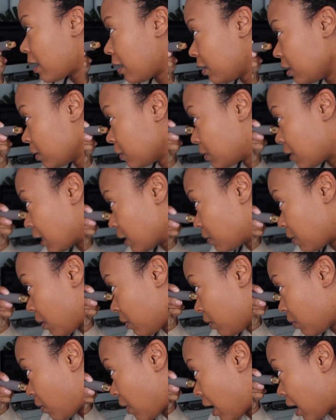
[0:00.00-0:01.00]
And I think that's
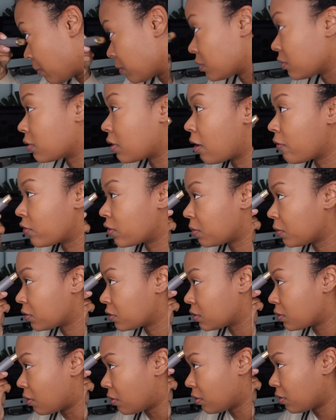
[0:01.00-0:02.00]
probably why I'm so comfortable
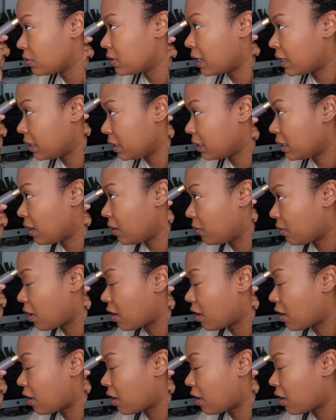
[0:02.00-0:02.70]
solo dining now.